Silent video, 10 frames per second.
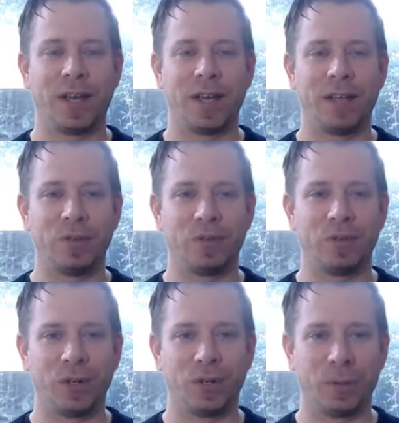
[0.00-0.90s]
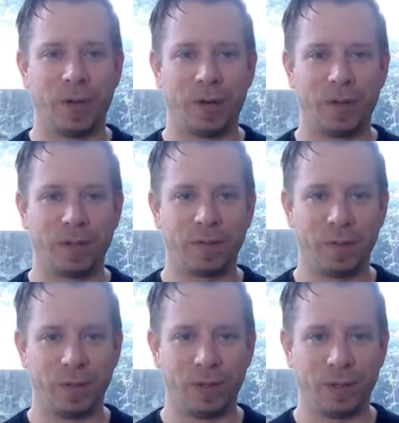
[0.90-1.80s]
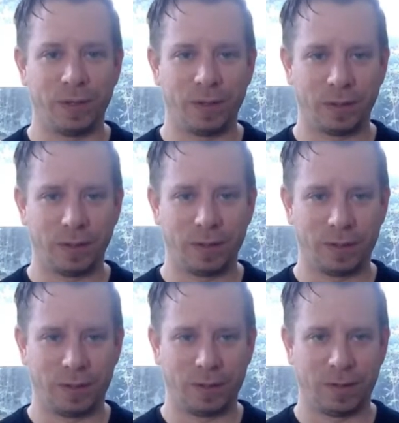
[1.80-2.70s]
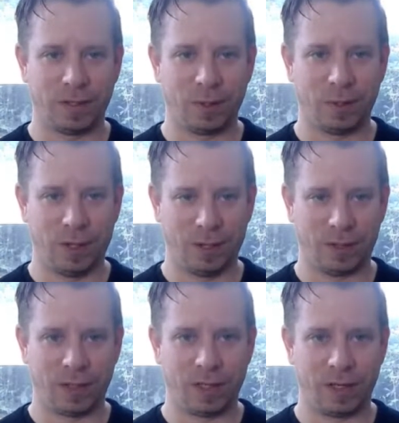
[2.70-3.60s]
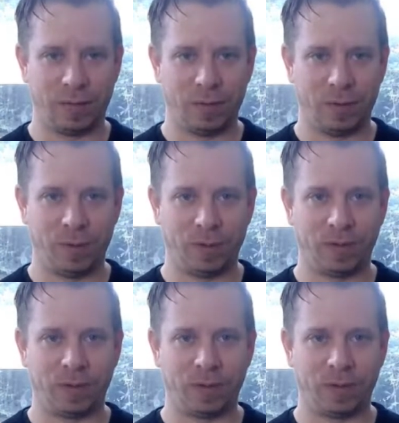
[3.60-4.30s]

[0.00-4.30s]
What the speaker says: As you rock the pelvis forwards, tilt the head slightly forwards.